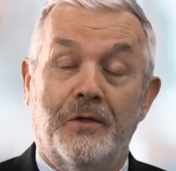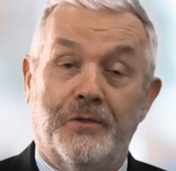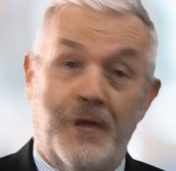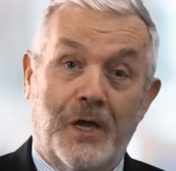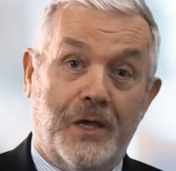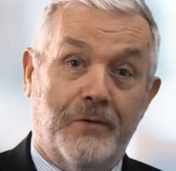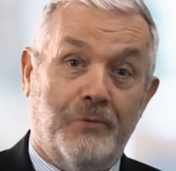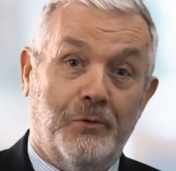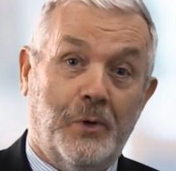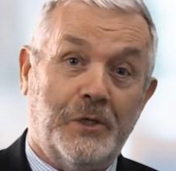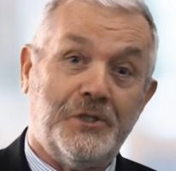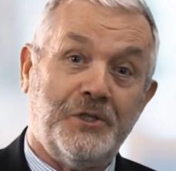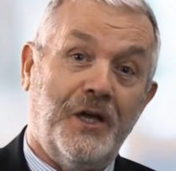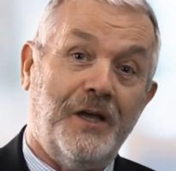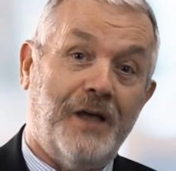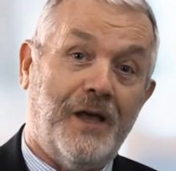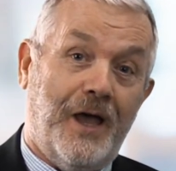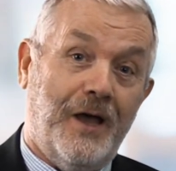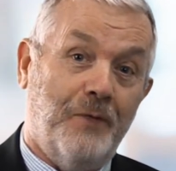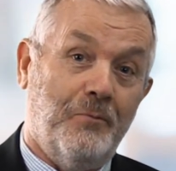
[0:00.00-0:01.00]
Thank you for
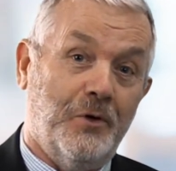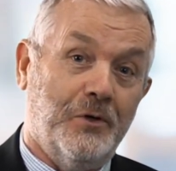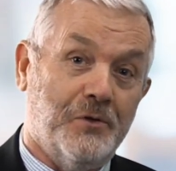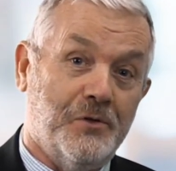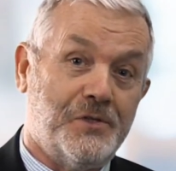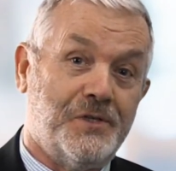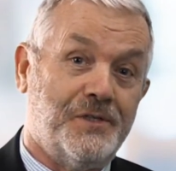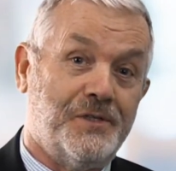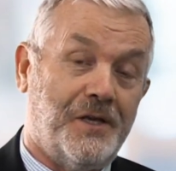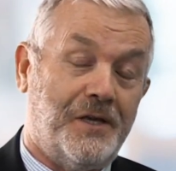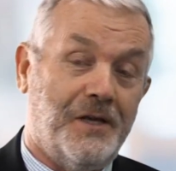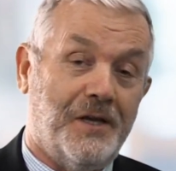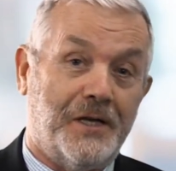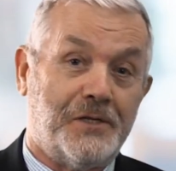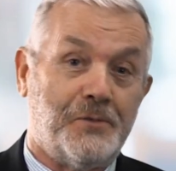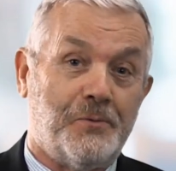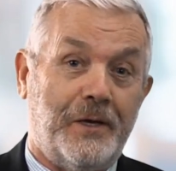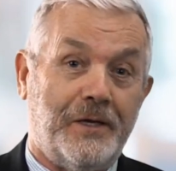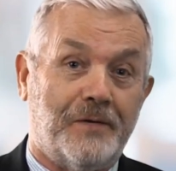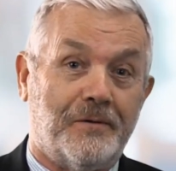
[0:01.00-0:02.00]
watching, and we'll see you
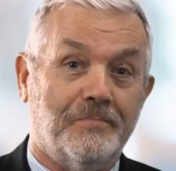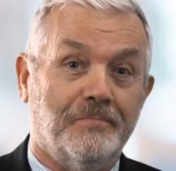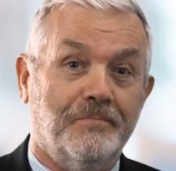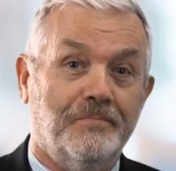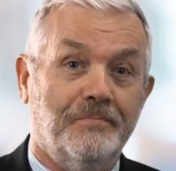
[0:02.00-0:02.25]
next week.